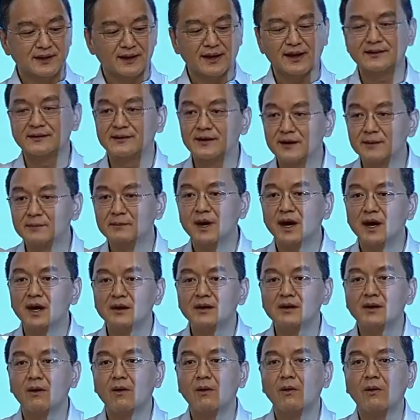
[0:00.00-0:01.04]
And
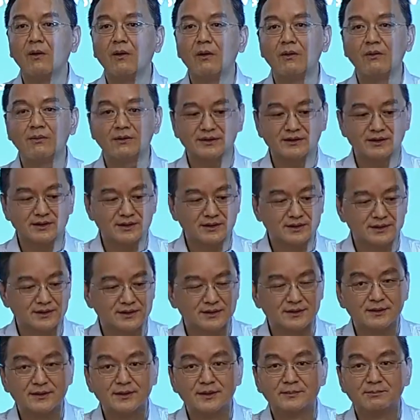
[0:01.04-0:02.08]
among all the
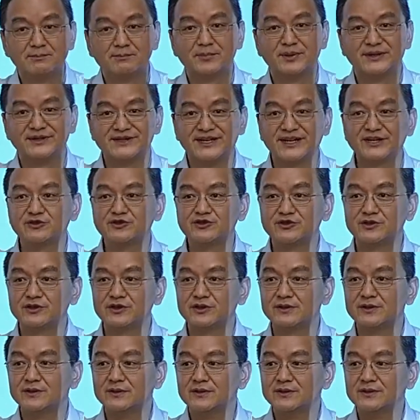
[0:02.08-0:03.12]

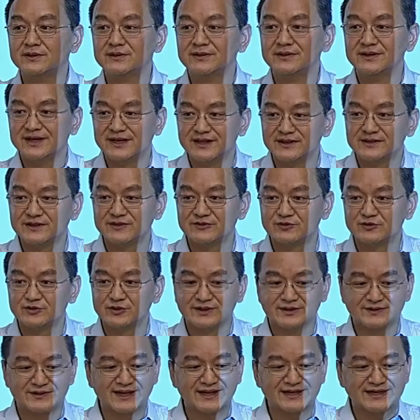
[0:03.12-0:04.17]
potential
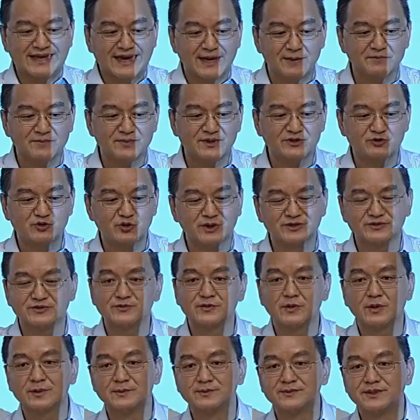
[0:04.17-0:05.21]
industry that can be
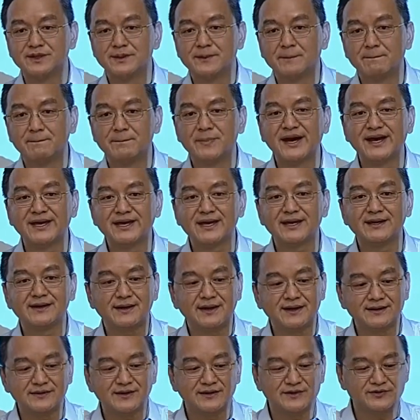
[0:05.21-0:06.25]
transformed by A
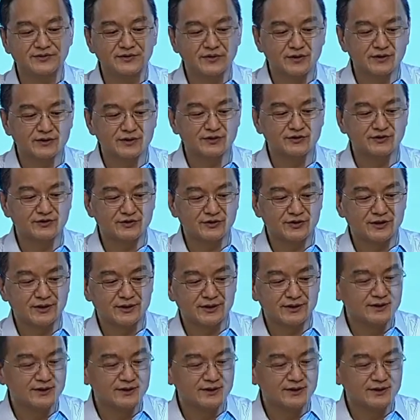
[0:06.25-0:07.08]
I technology,